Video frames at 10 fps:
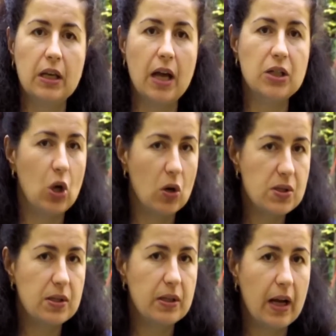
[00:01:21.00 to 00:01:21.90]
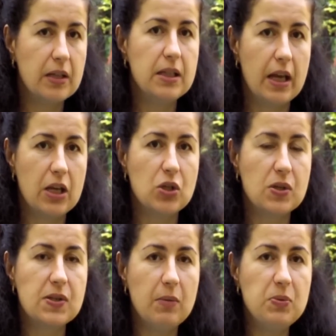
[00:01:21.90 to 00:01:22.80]
in antioxidant and
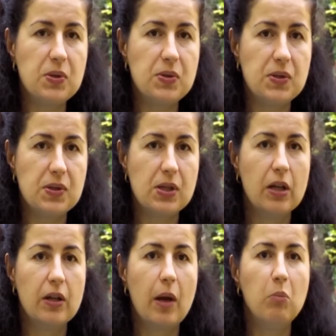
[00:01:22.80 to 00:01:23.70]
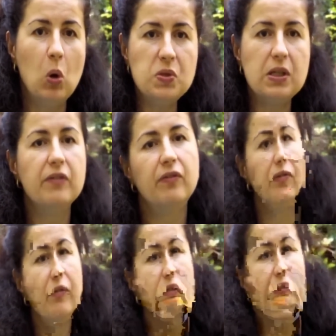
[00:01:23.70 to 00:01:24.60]
anti-aging substances that are mostly
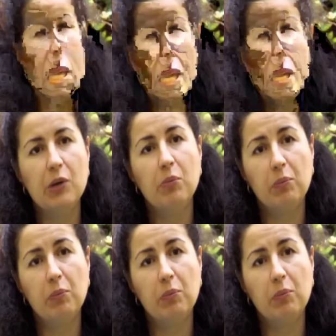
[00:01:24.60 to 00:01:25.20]
found in